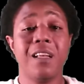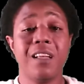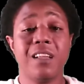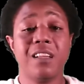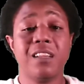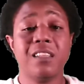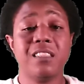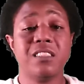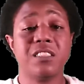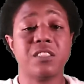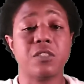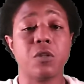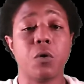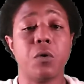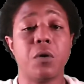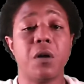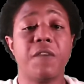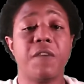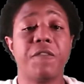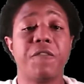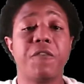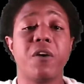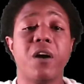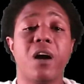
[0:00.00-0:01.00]
So,
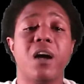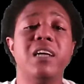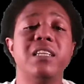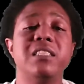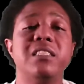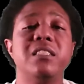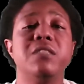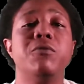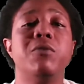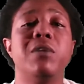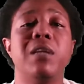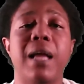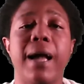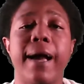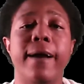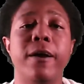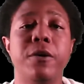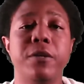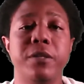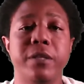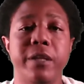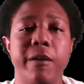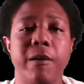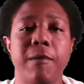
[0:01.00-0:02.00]
for us to rely on
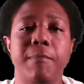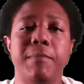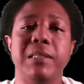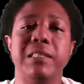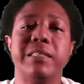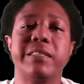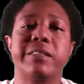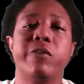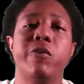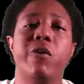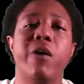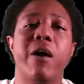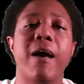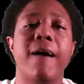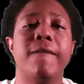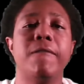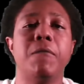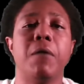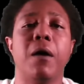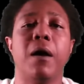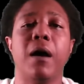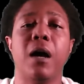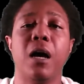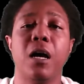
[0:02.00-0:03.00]
them and still have
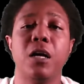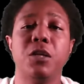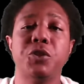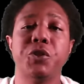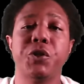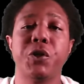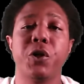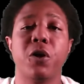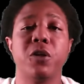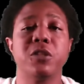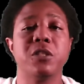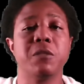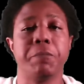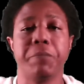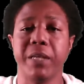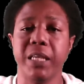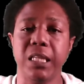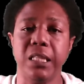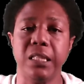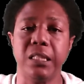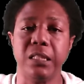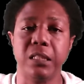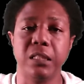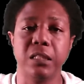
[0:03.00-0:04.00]
100 yards
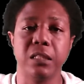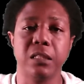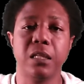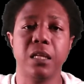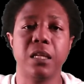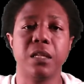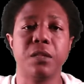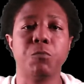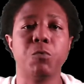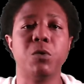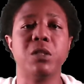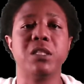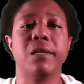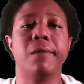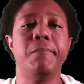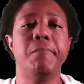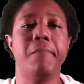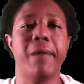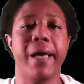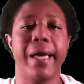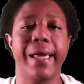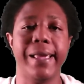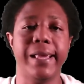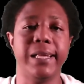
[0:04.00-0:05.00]
apiece was an
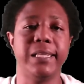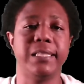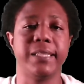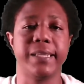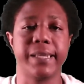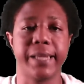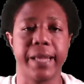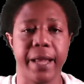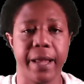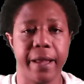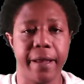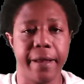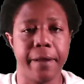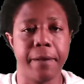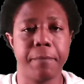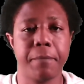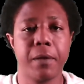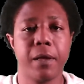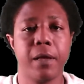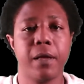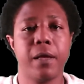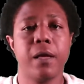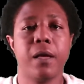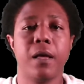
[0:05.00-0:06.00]
amazing game.
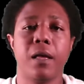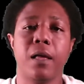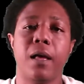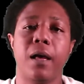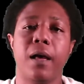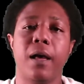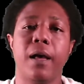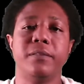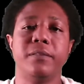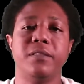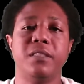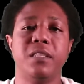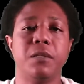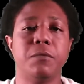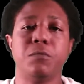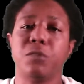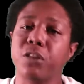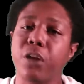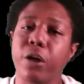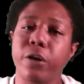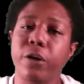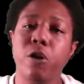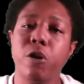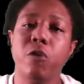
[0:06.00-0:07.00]
The
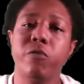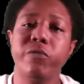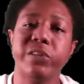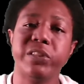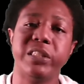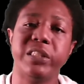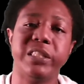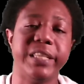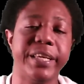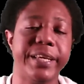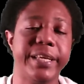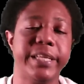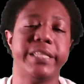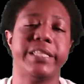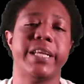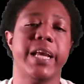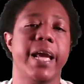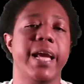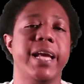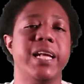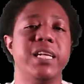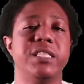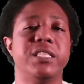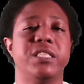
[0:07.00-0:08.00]
turnovers did
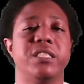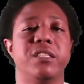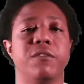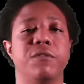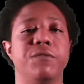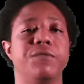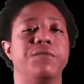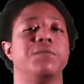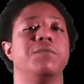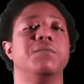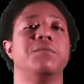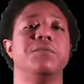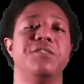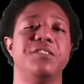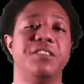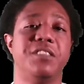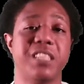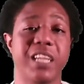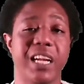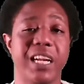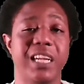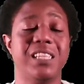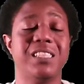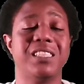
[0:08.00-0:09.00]
change the
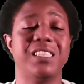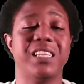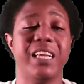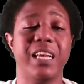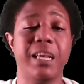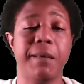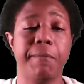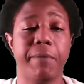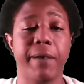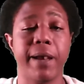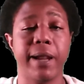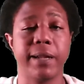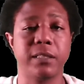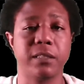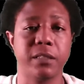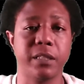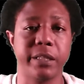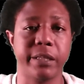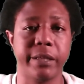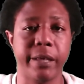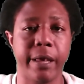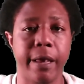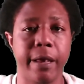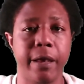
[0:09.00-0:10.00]
impact of the
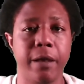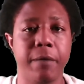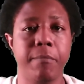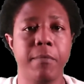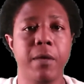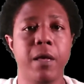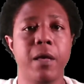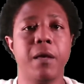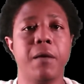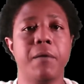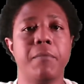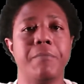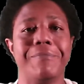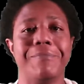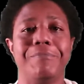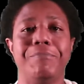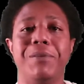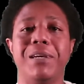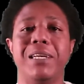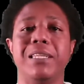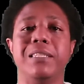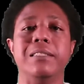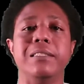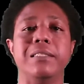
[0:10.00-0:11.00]
game,
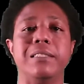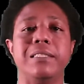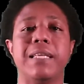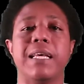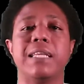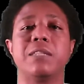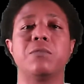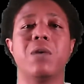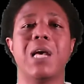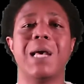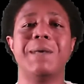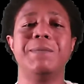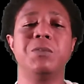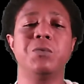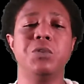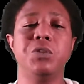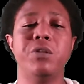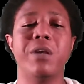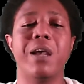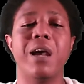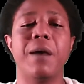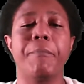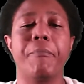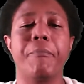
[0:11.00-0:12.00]
but that's what happens when you
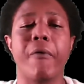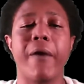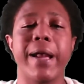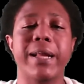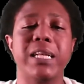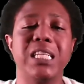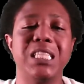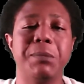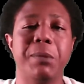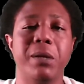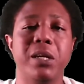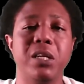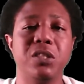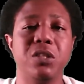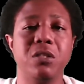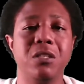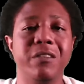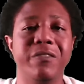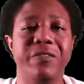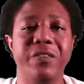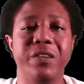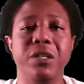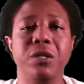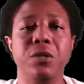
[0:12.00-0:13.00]
have practice players on the
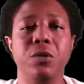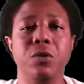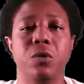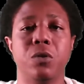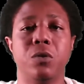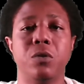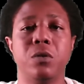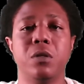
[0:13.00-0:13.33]
field.